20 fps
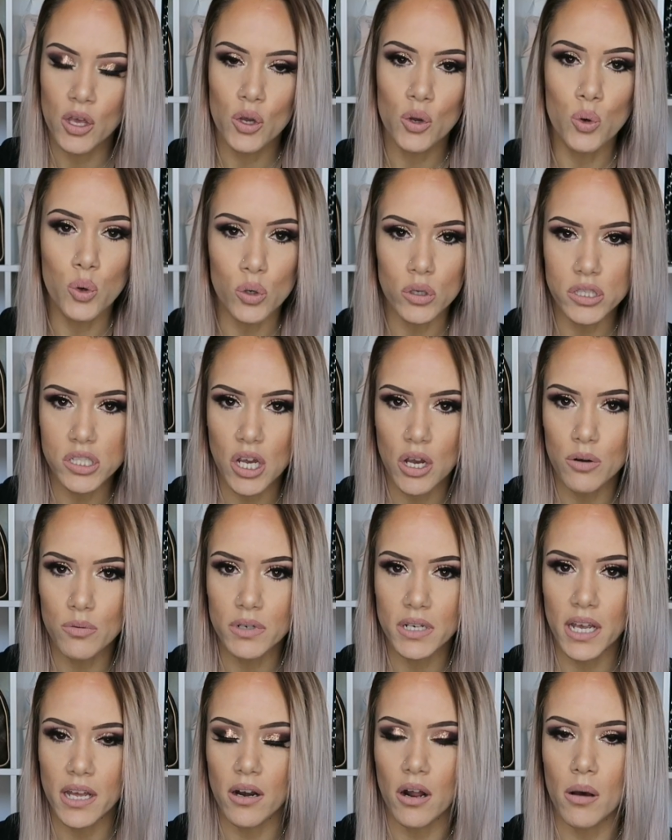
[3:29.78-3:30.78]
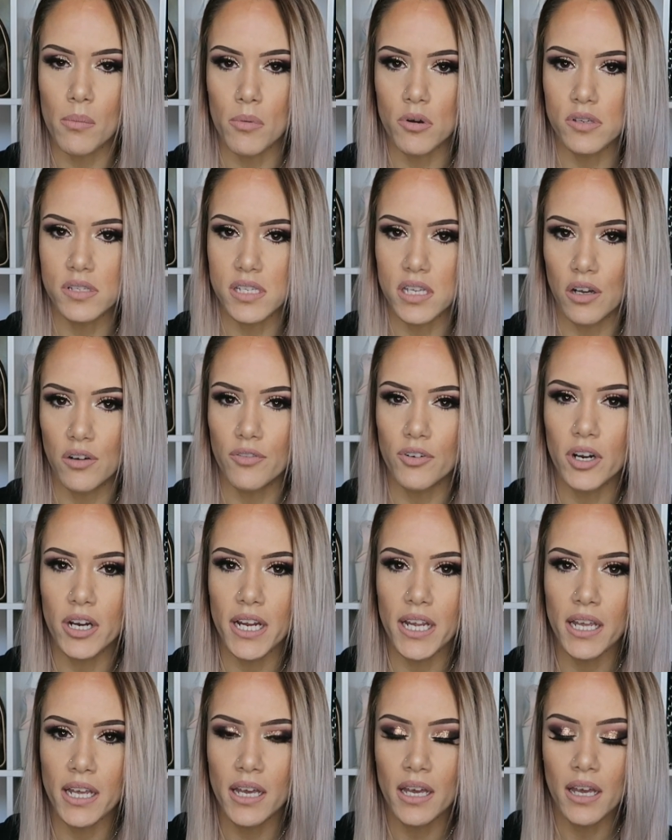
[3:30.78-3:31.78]
cool toned and almost
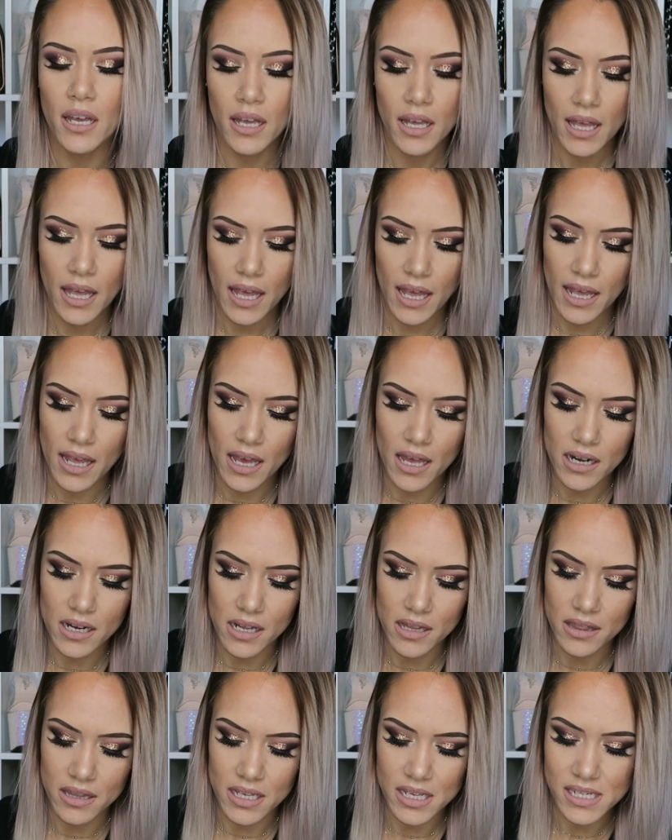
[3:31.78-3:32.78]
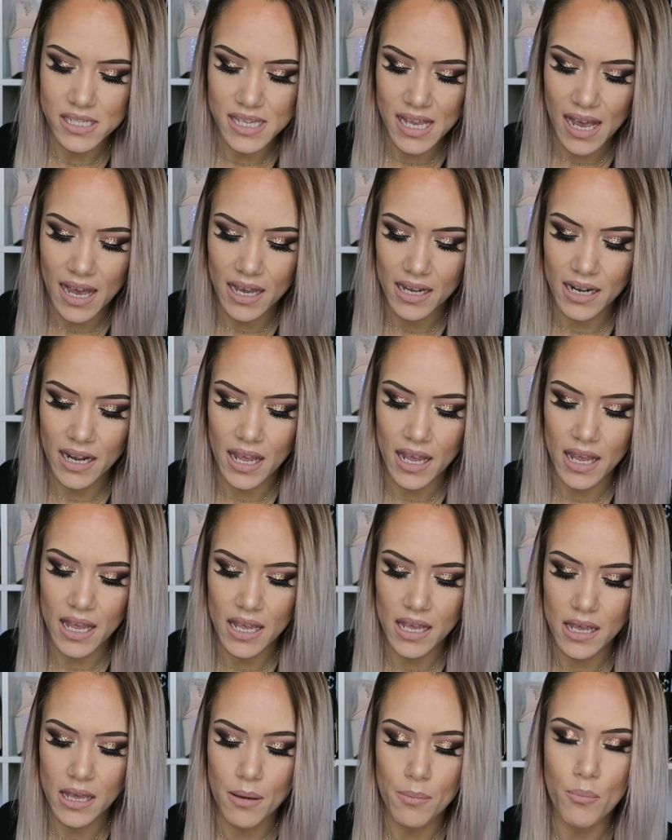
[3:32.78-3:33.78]
silvery. And these had
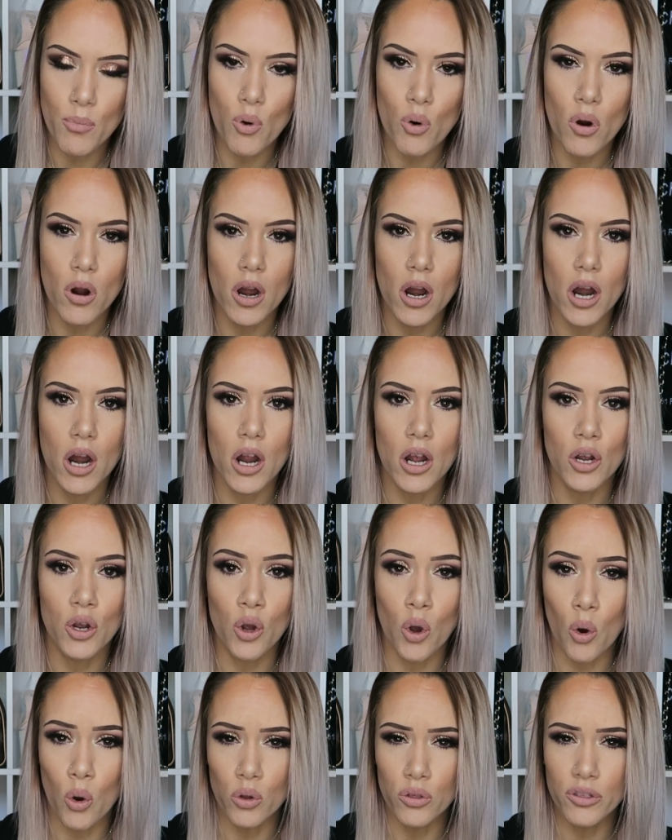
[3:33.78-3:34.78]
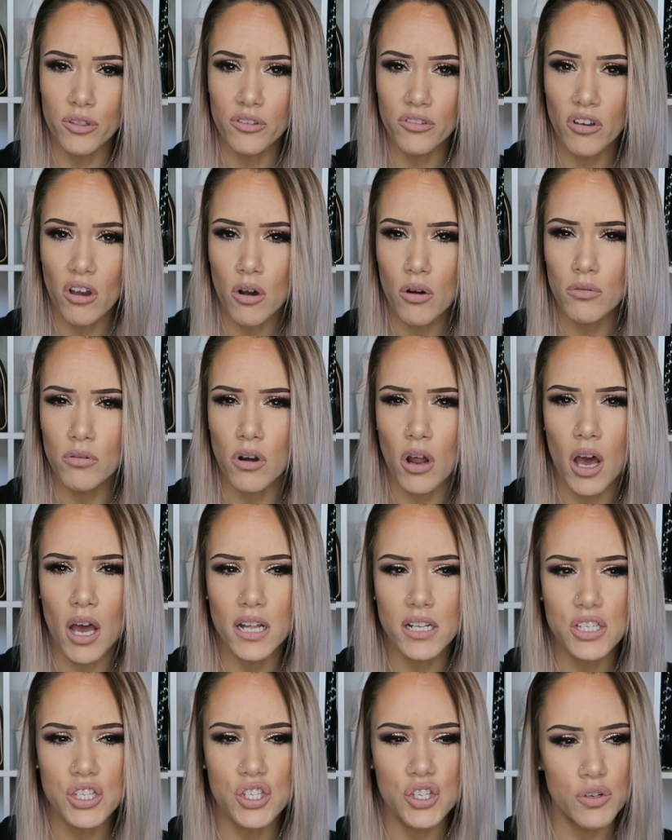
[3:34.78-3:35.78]
a more golden tone,
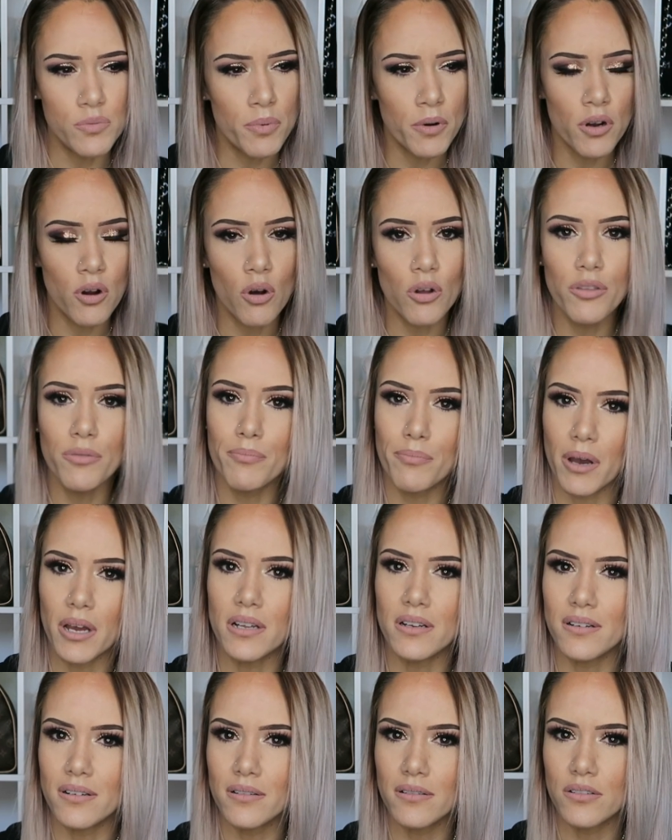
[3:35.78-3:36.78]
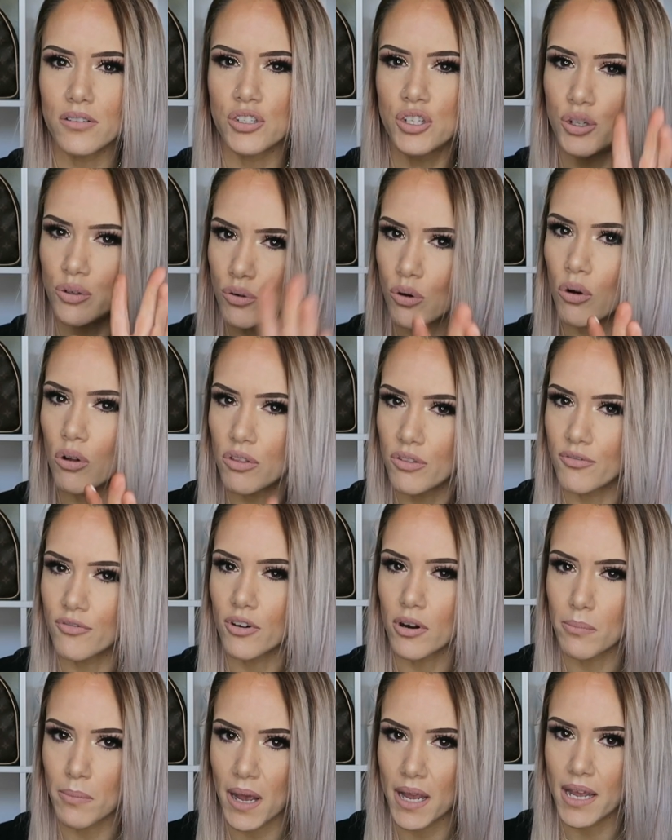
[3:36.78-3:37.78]
not super golden, but too golden
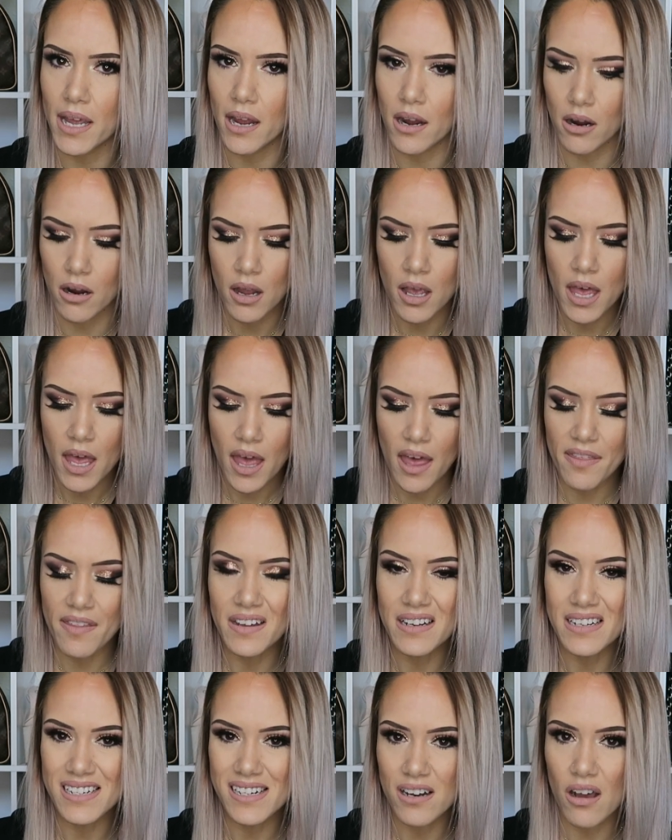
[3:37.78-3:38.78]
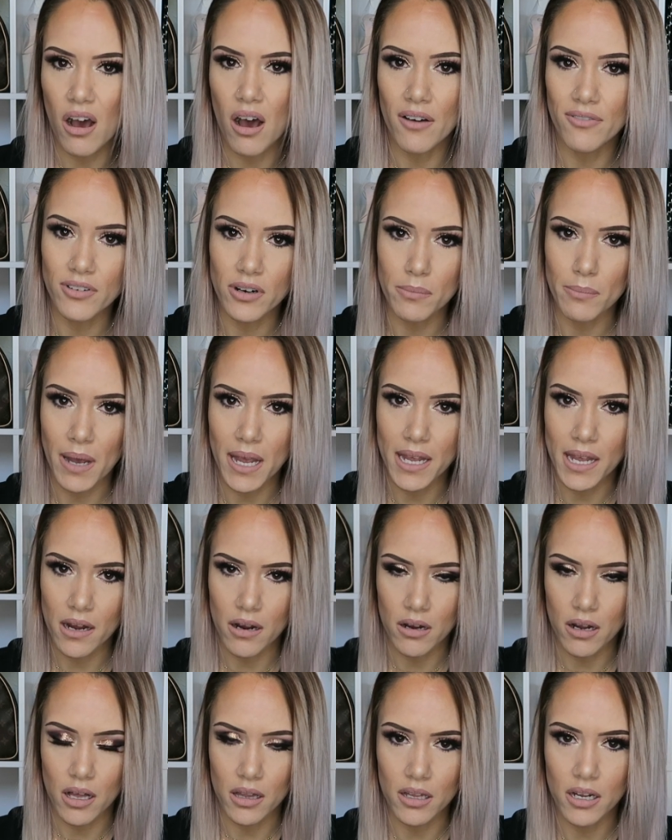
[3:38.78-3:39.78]
for my hair, and they didn't offer my
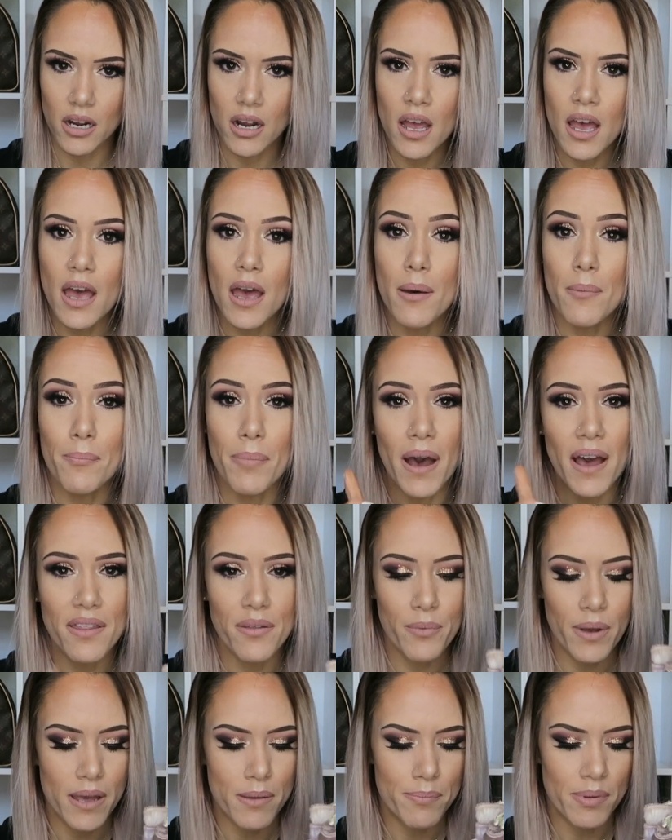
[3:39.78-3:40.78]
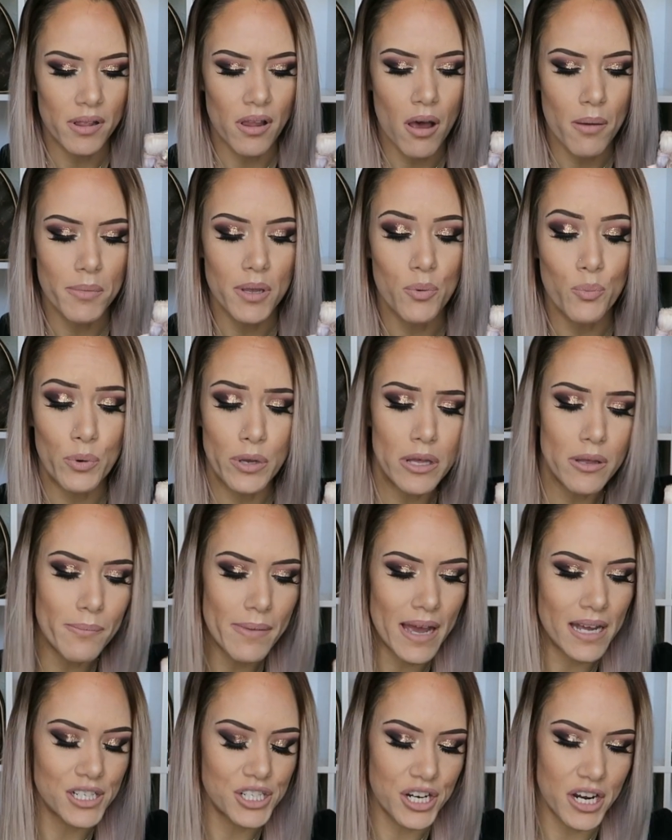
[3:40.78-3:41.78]
hair color. By the way, Bellami will
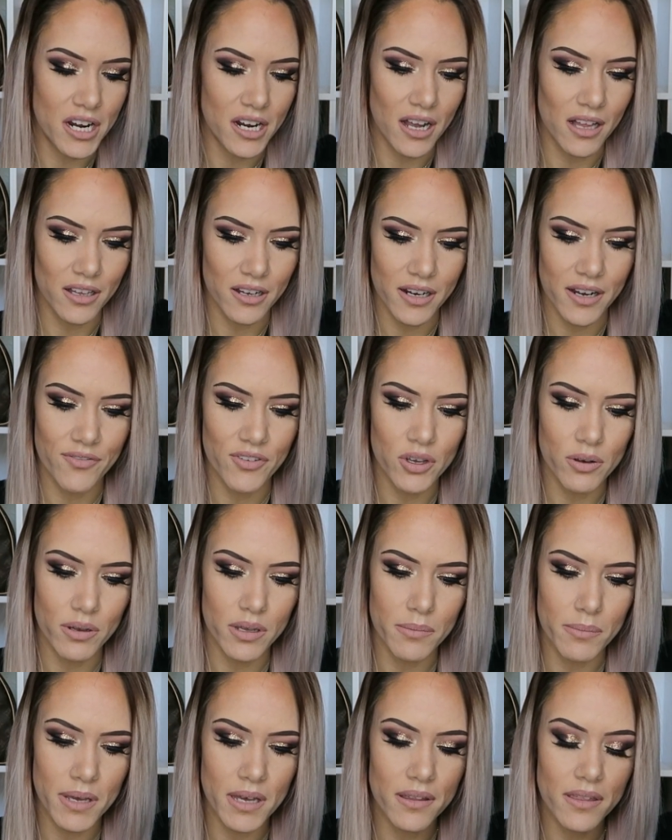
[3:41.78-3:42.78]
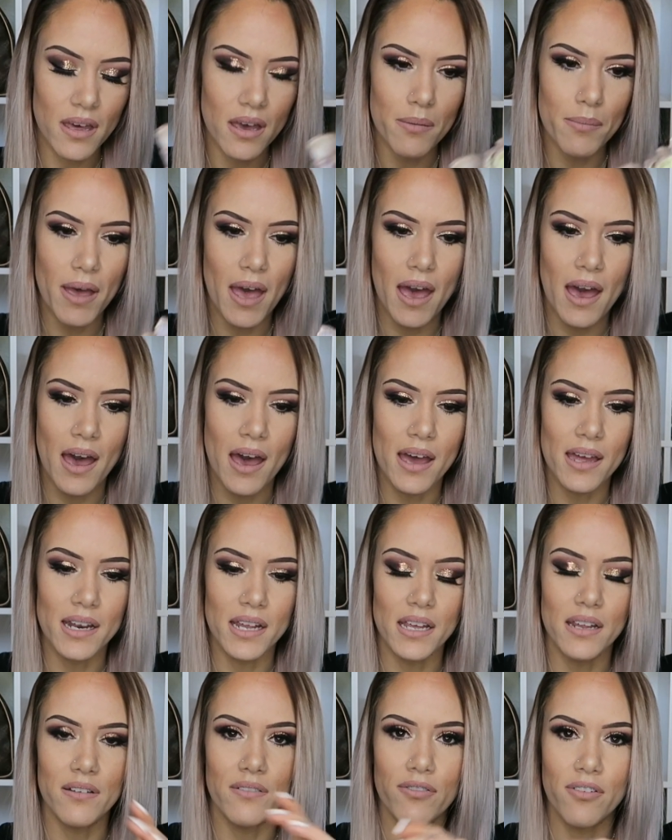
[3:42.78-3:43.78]
match your hair color if you email them at
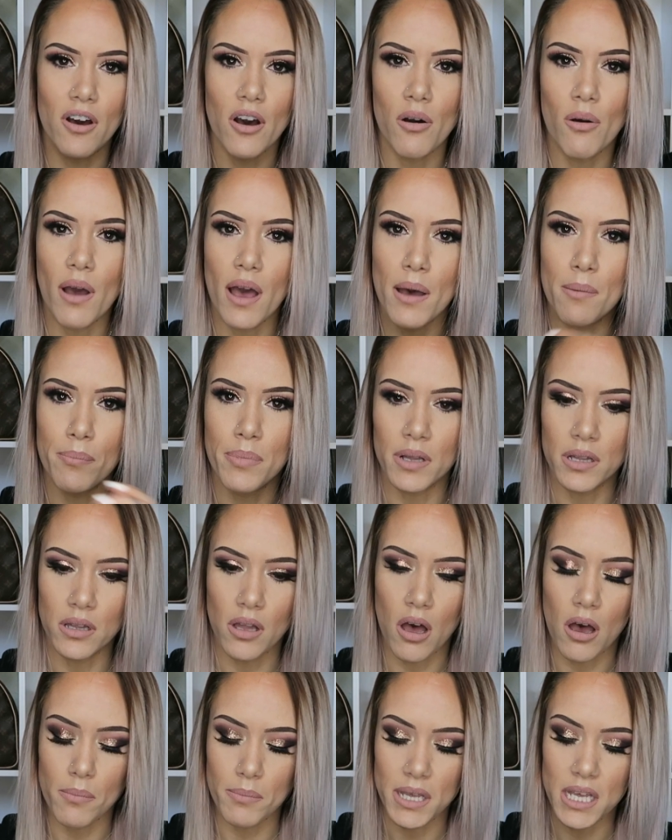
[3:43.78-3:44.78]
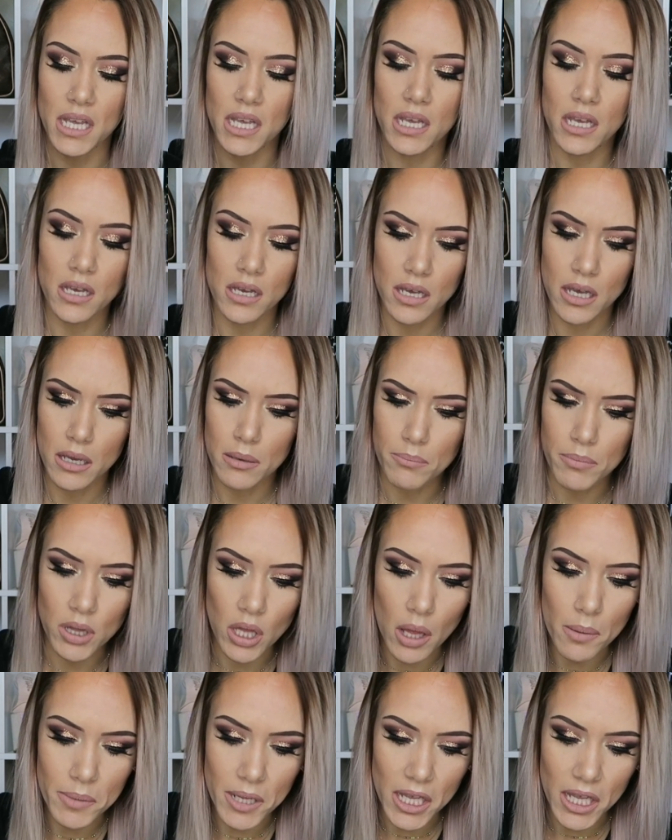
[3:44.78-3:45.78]

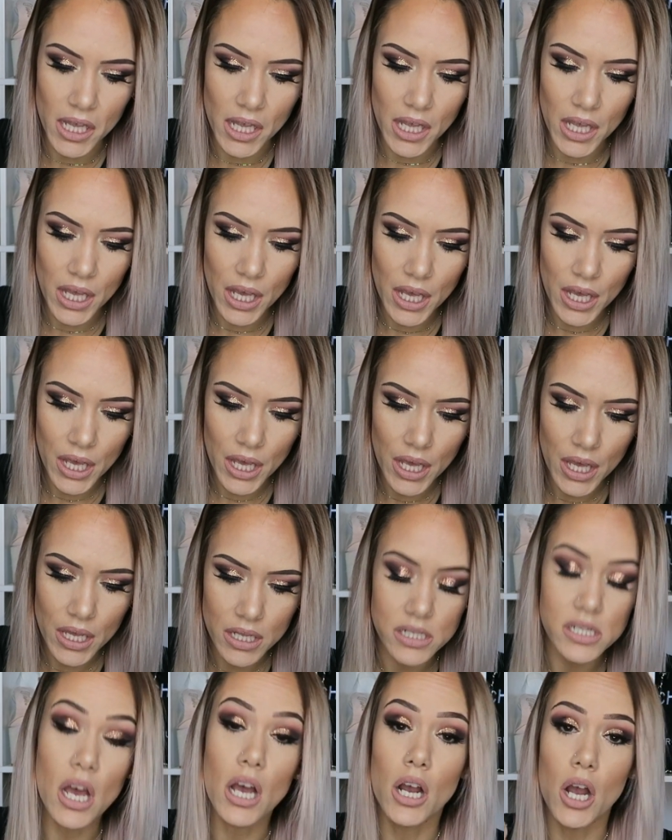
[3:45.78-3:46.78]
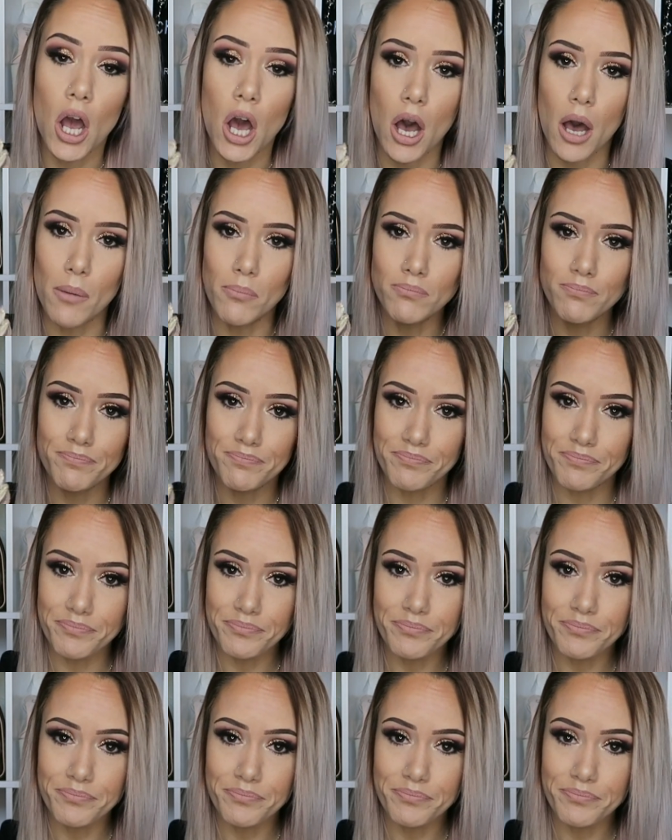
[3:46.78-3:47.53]
info@bellami.com.